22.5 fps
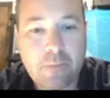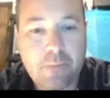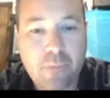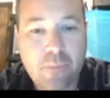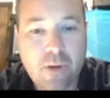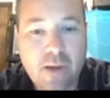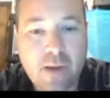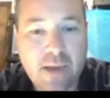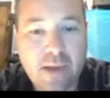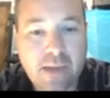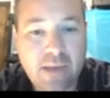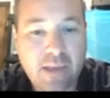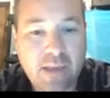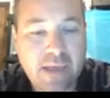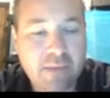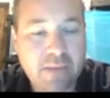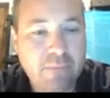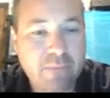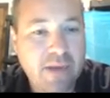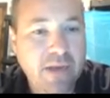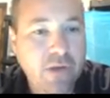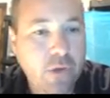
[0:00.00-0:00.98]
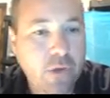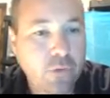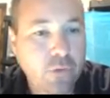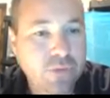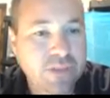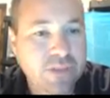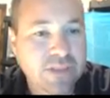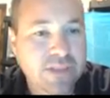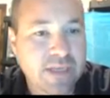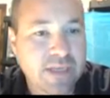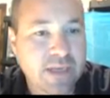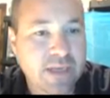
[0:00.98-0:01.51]
But like my notes
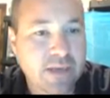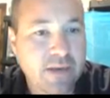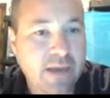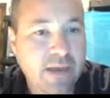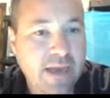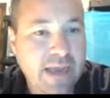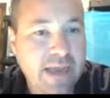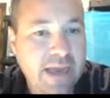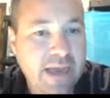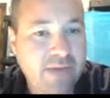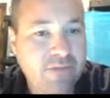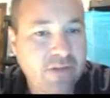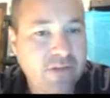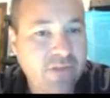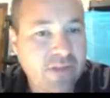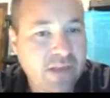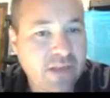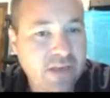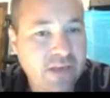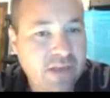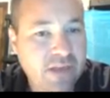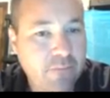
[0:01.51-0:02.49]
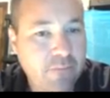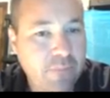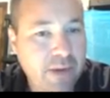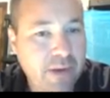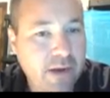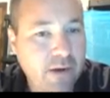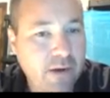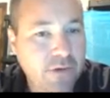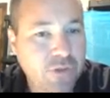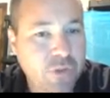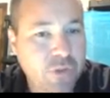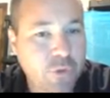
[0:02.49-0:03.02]
said, I have to then
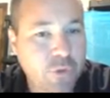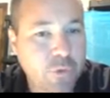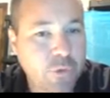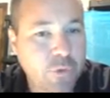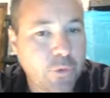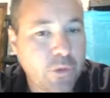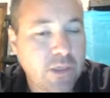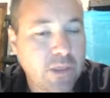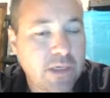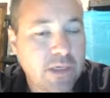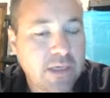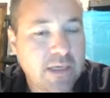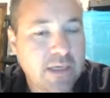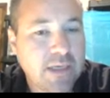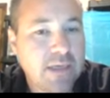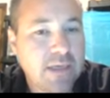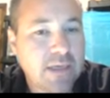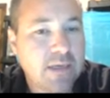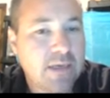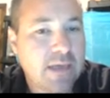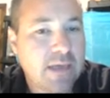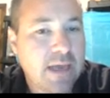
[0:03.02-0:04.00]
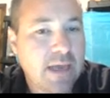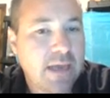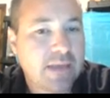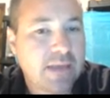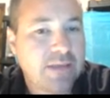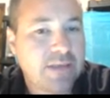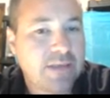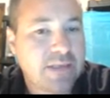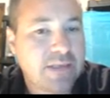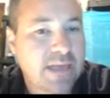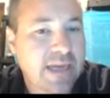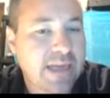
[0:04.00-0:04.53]
compare to,
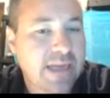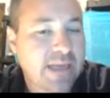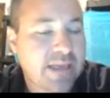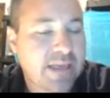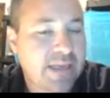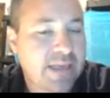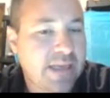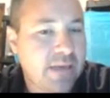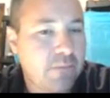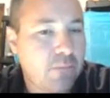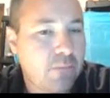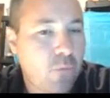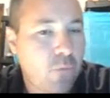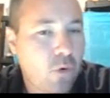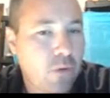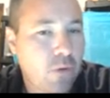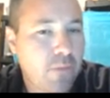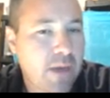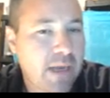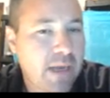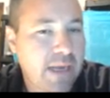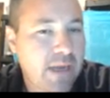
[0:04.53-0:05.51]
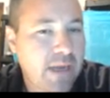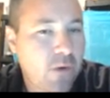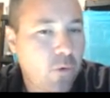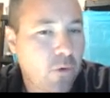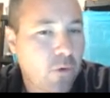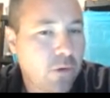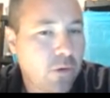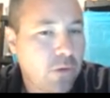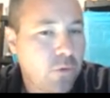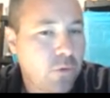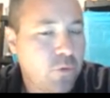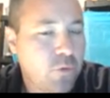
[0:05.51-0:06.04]
did I get more money
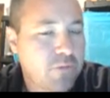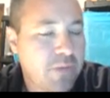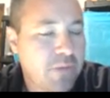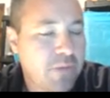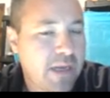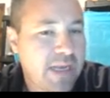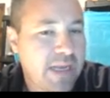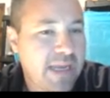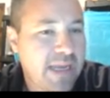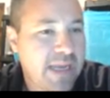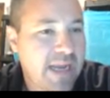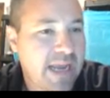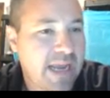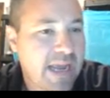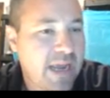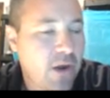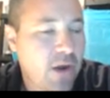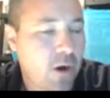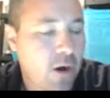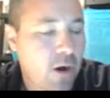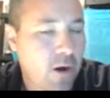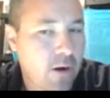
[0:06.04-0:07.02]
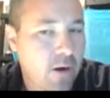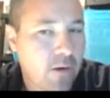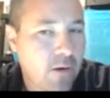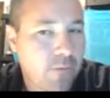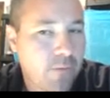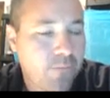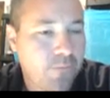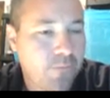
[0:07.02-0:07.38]
or lose money in AR?